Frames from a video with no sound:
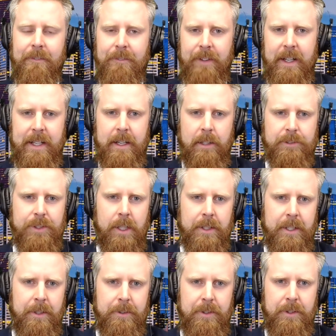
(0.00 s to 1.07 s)
videos on
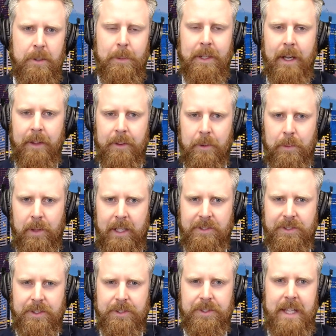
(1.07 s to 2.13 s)
YouTube and other
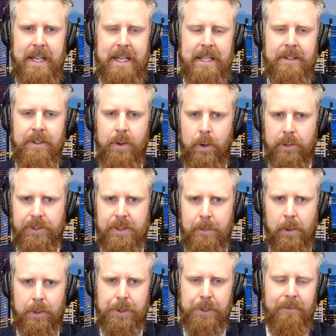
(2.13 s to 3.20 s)
places that endorse
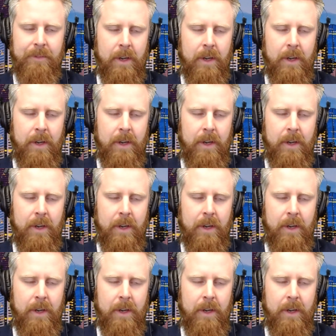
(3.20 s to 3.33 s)
abortion,